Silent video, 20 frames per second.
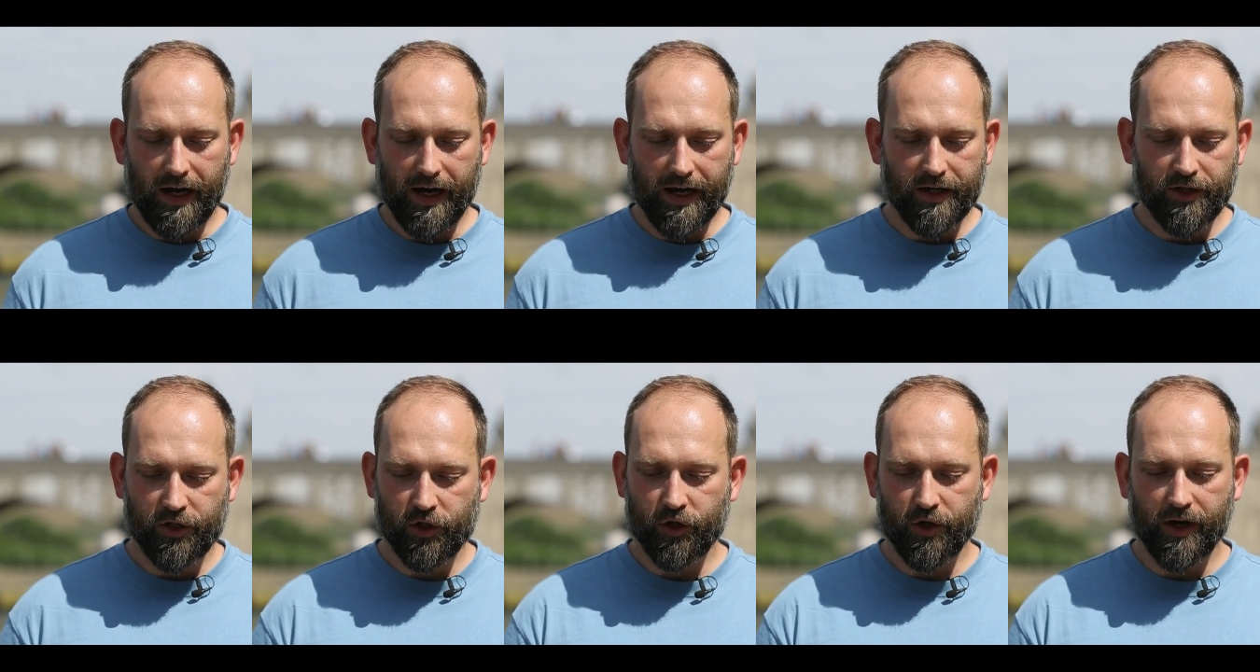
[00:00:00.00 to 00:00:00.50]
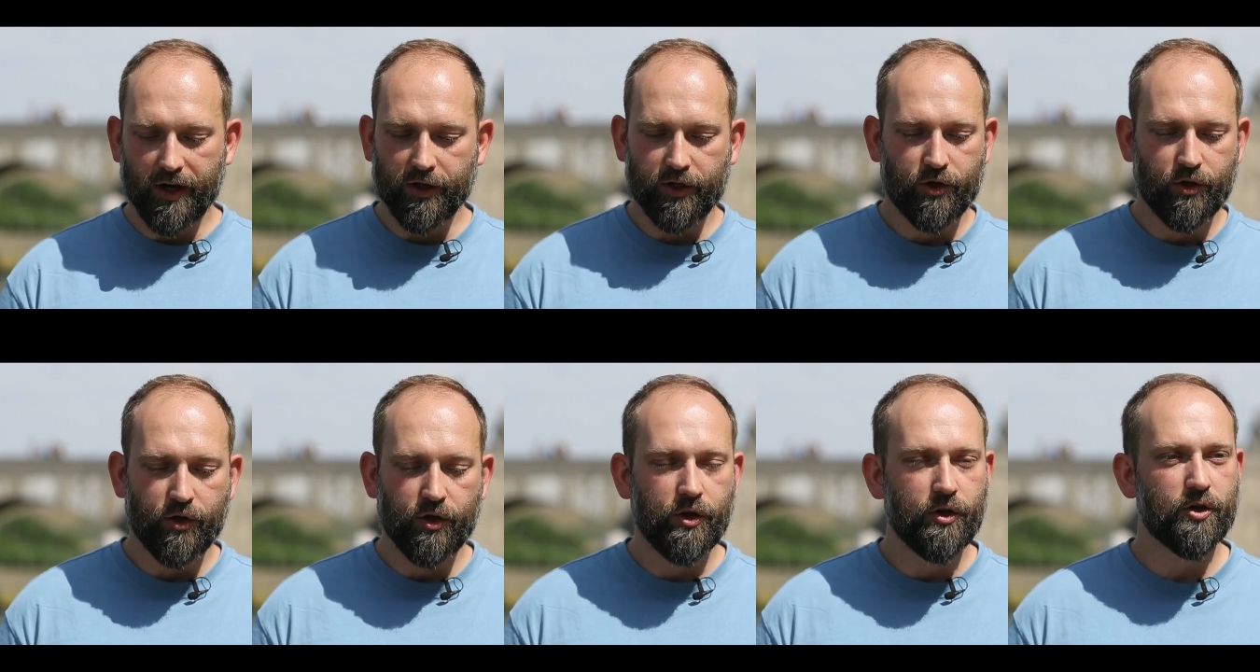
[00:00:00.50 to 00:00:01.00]
I started
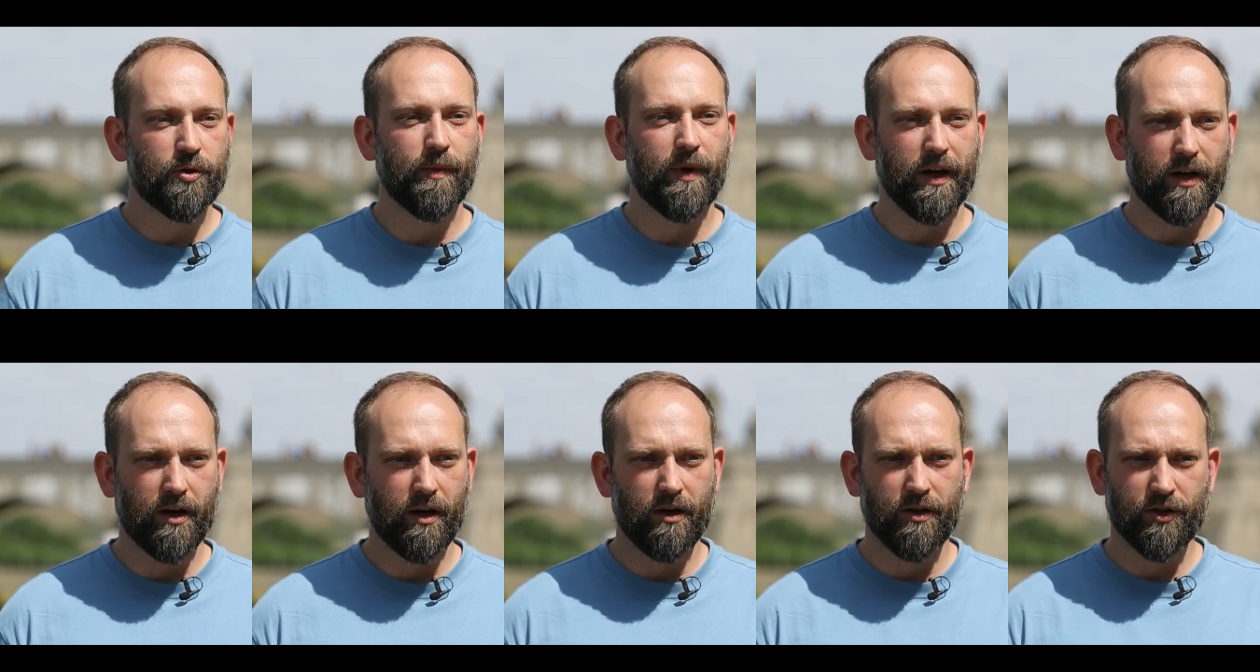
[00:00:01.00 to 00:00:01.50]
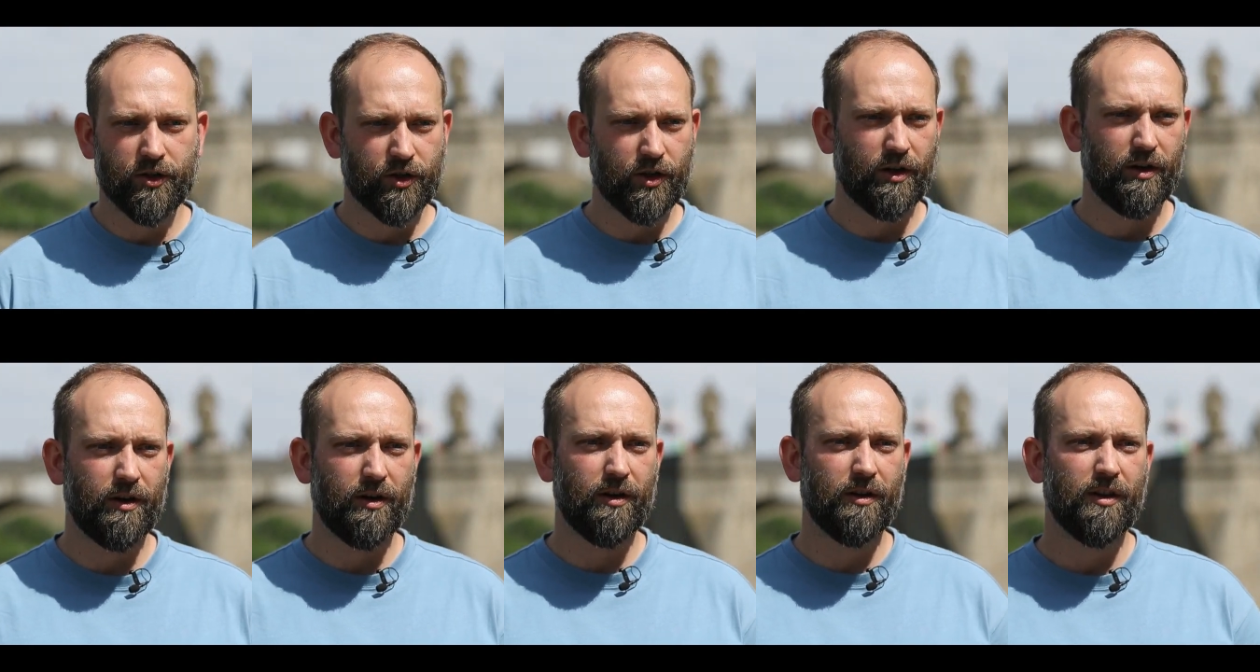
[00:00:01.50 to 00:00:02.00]
to use my
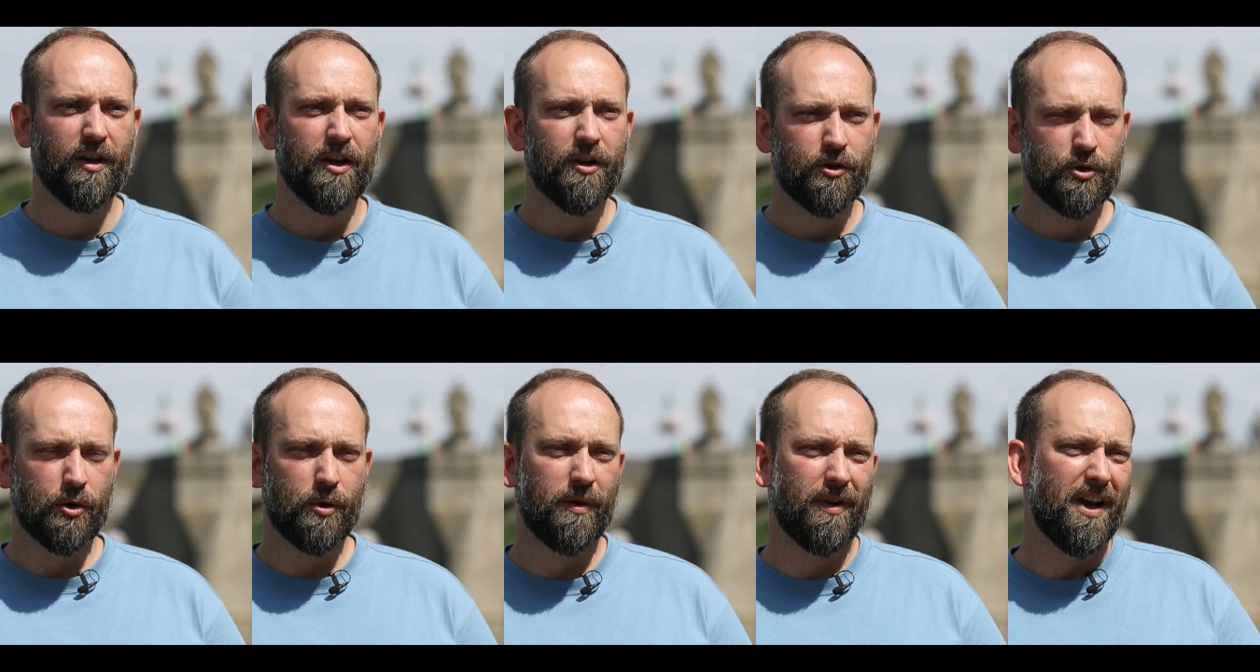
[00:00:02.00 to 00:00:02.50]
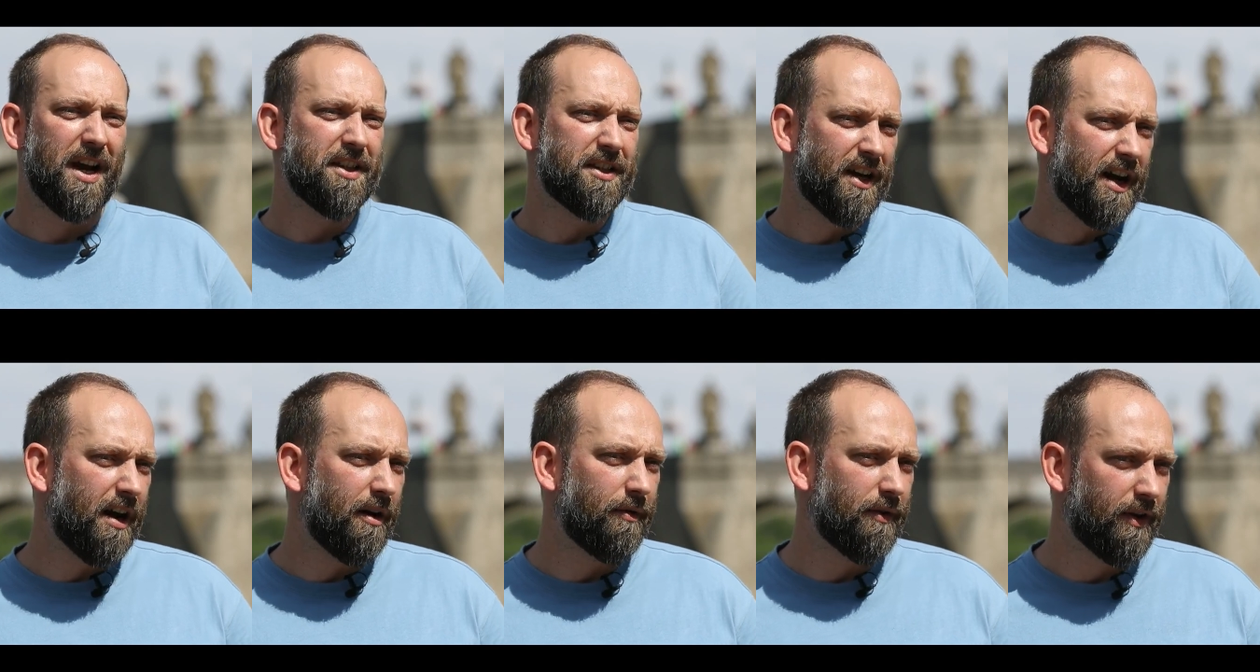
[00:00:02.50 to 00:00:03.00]
console to realize
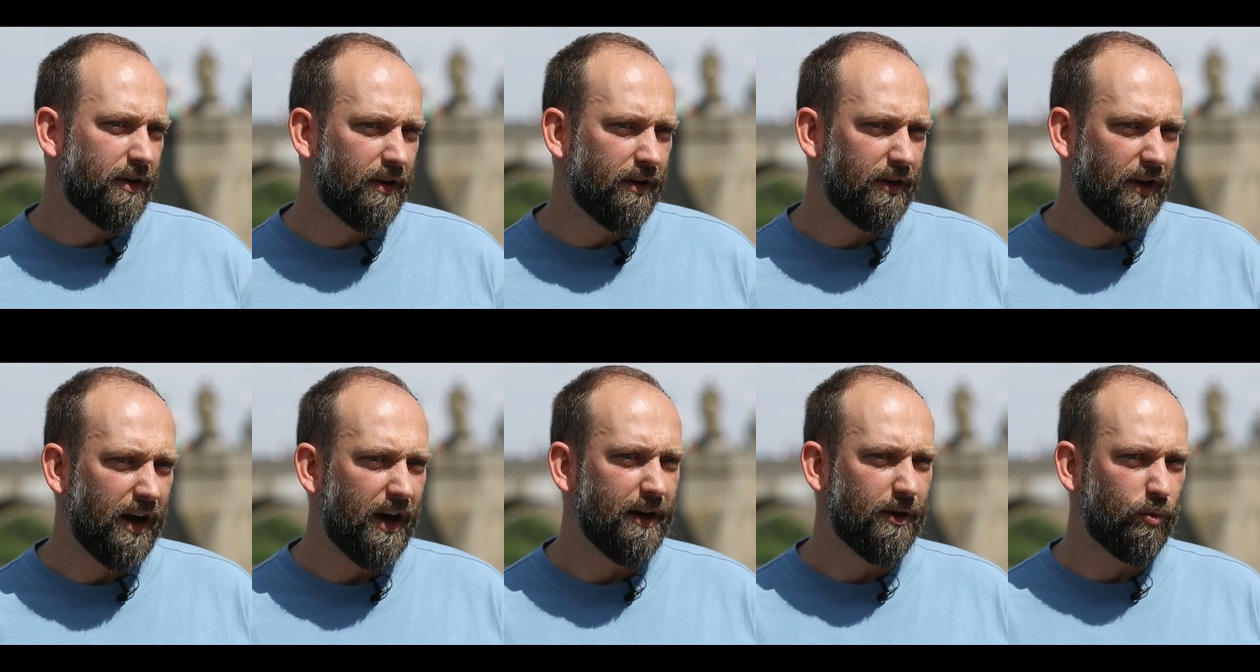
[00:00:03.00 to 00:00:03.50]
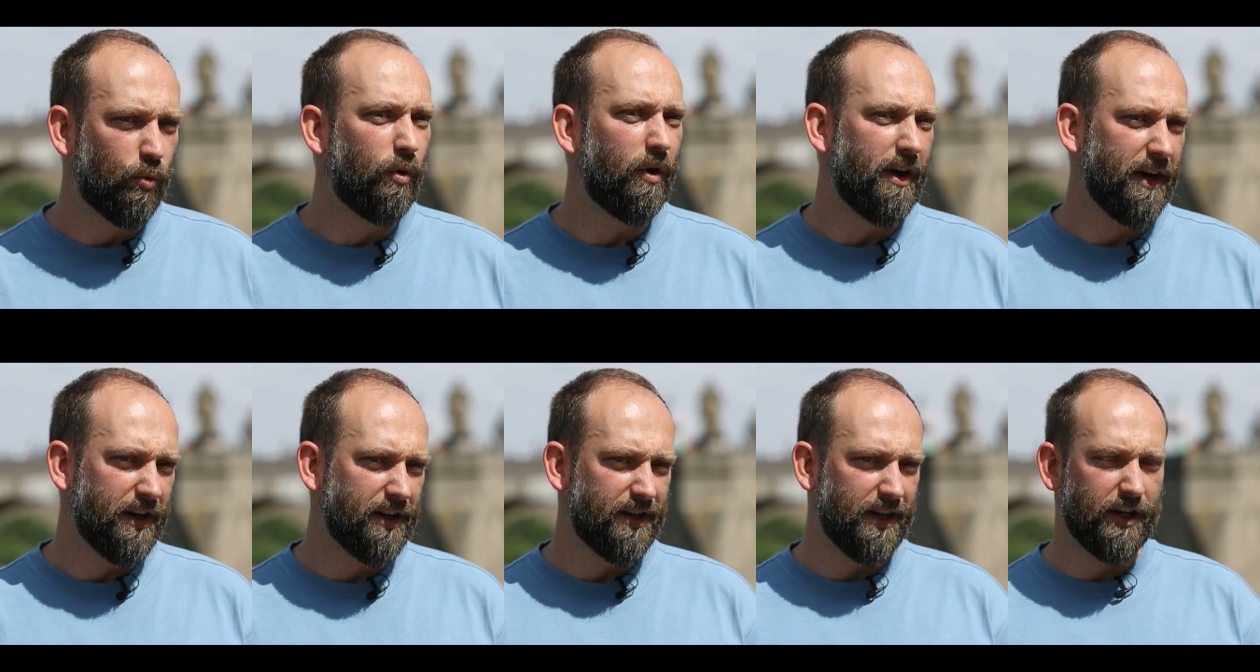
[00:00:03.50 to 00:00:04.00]
how the light
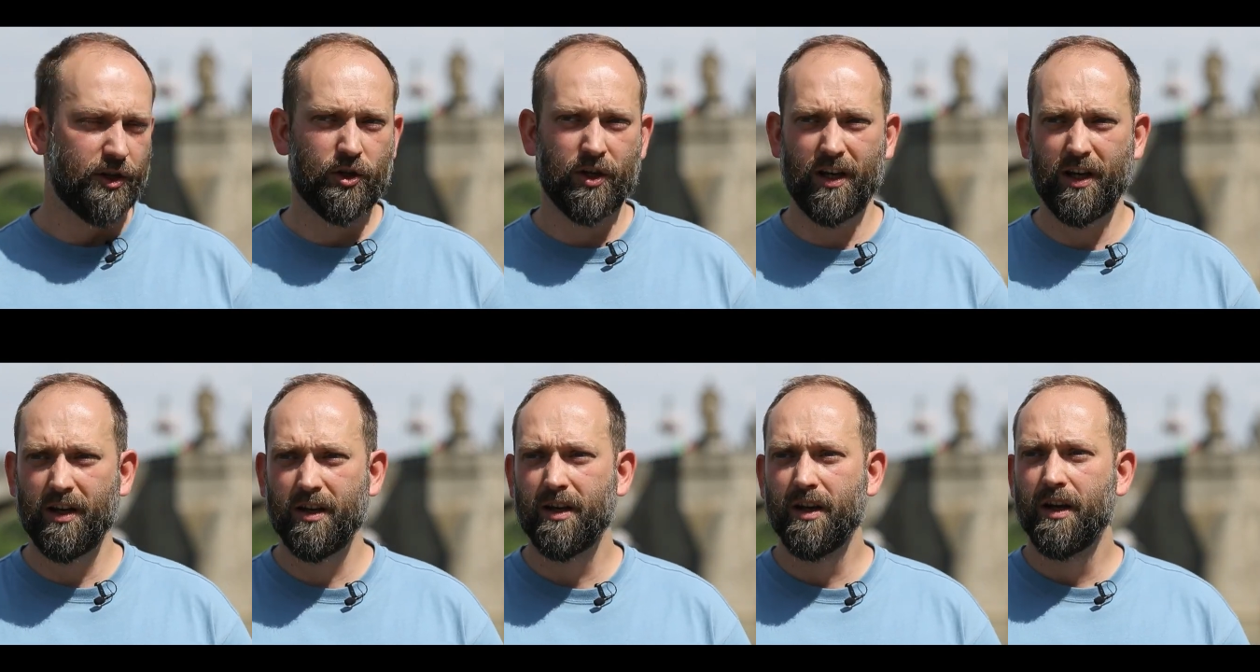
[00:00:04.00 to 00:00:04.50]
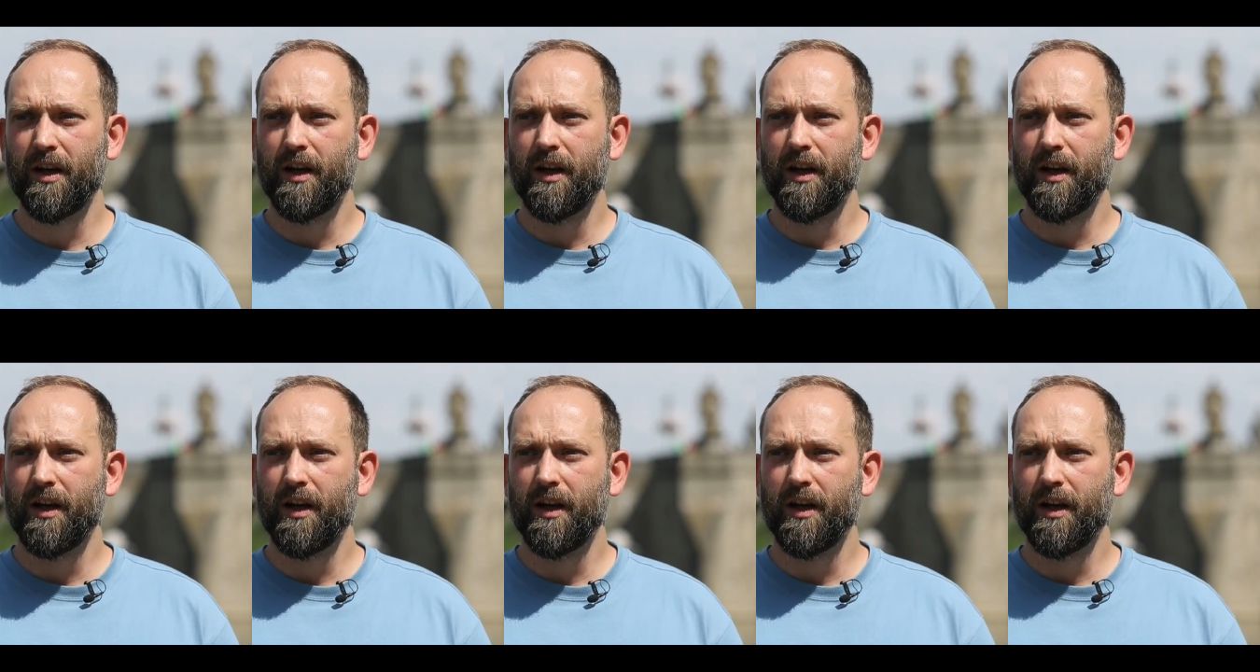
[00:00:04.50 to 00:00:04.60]
works, actually.